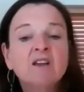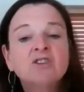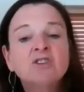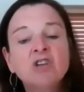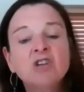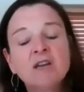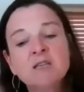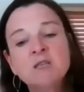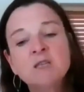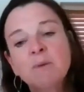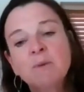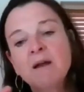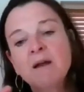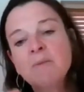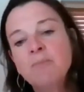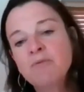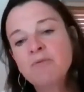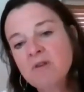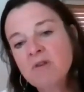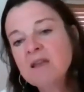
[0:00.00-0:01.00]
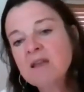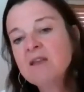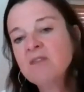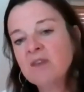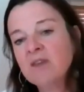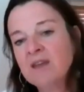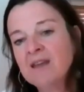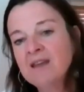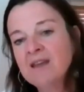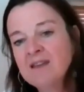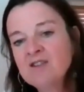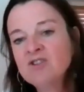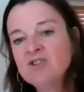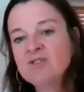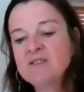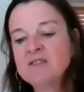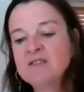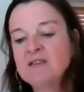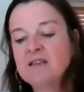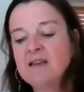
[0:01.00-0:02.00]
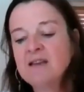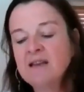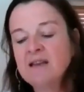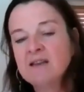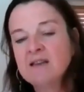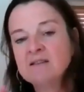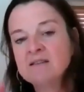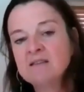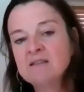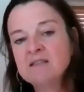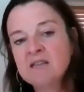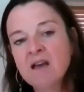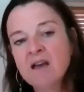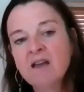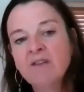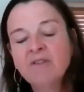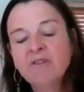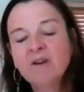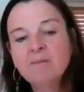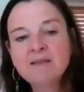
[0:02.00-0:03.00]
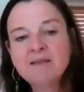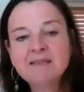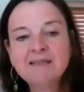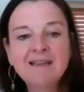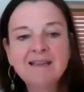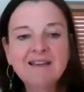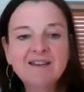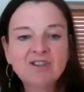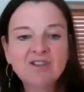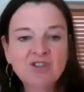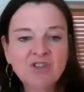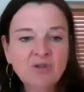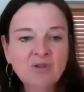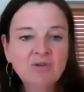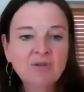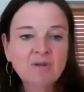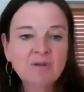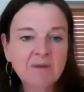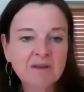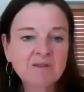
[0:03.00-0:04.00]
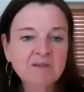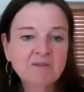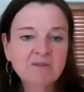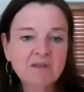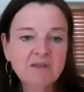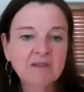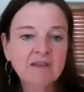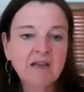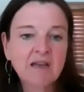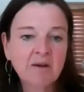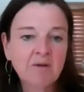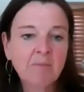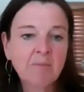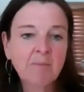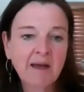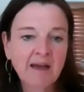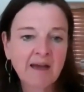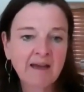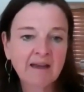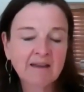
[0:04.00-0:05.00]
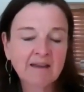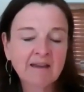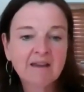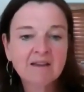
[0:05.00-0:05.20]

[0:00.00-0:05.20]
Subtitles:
Just by breathing, interestingly, because the diaphragm is linked to the muscles in the lower back,